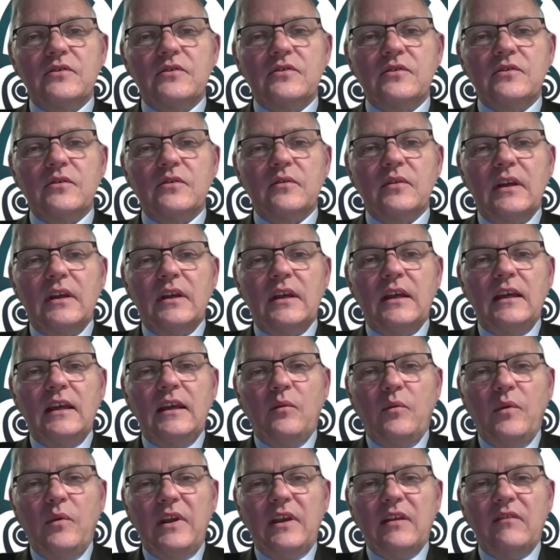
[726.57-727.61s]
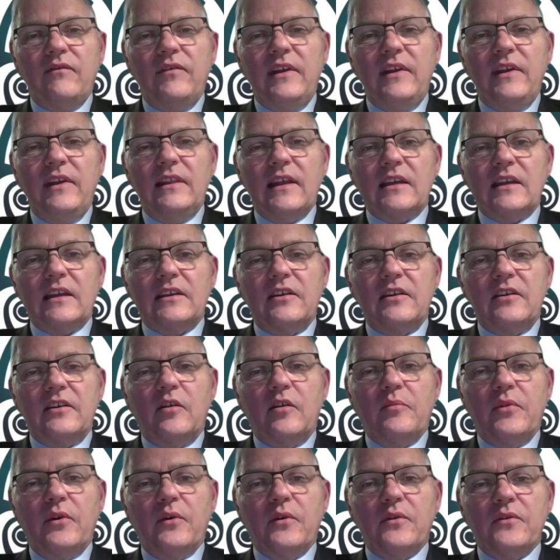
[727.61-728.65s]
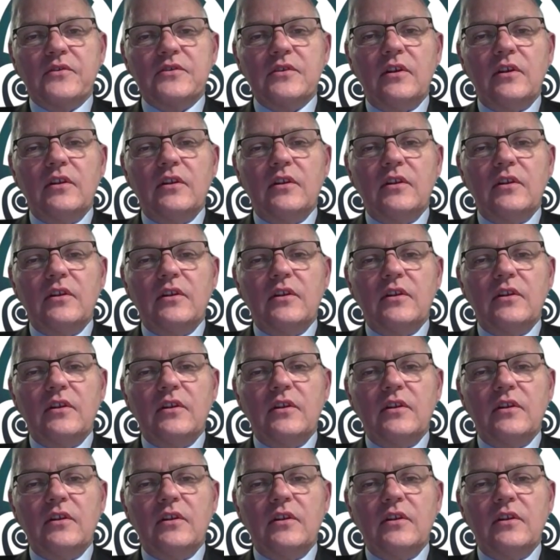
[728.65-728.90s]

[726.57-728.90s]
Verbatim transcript: So we can feel that in our bones.